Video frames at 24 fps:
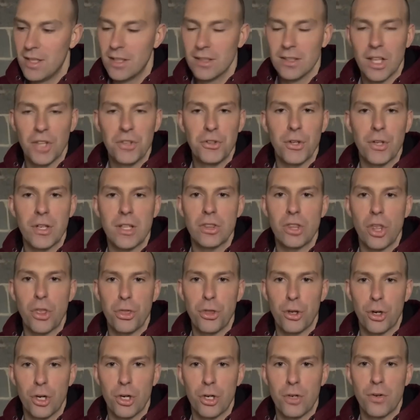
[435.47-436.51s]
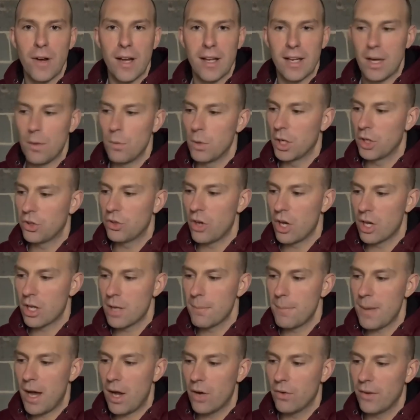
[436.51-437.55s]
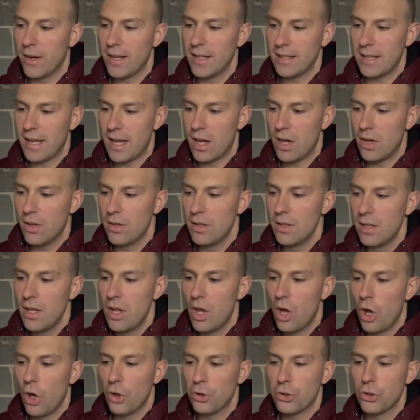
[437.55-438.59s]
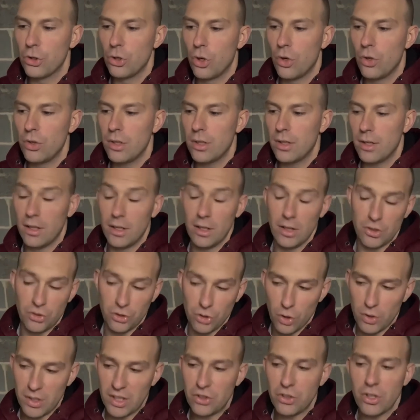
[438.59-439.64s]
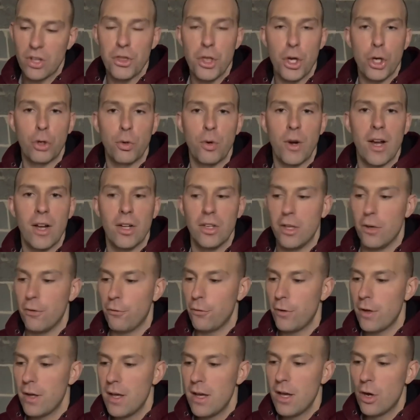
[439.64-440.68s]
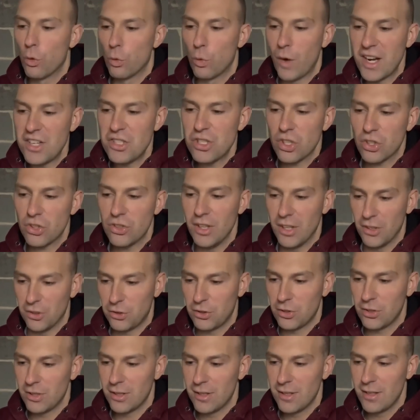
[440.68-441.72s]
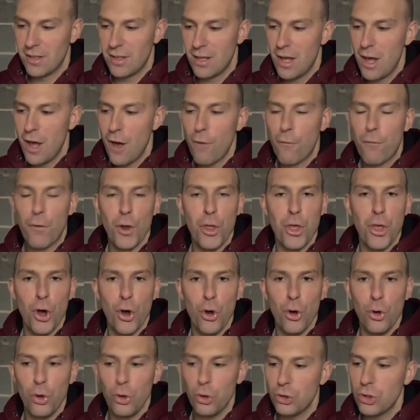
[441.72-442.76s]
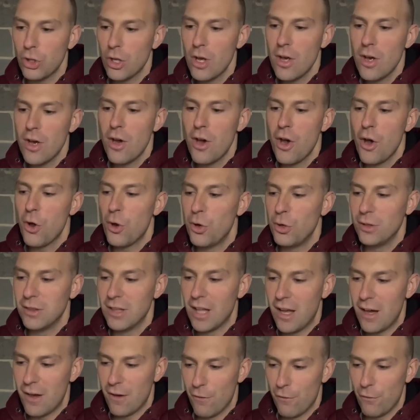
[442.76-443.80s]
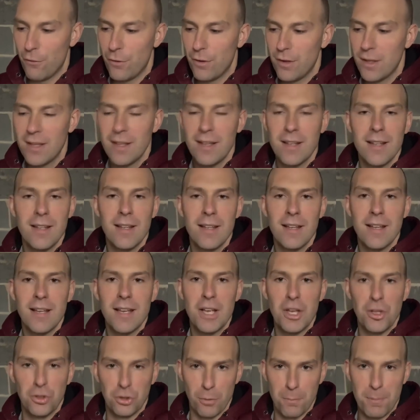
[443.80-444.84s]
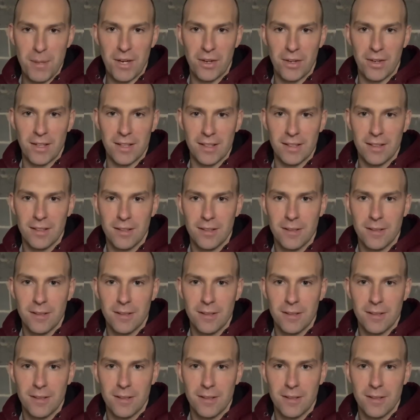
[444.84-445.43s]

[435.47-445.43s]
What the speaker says: Let's look at the third crown I want to talk about right now. It's known as the crown of righteousness for those who love his appearing.